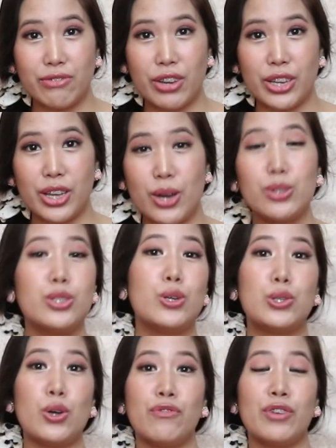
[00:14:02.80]
video, so
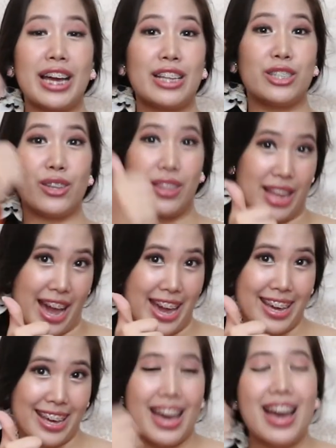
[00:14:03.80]
don't forget to like,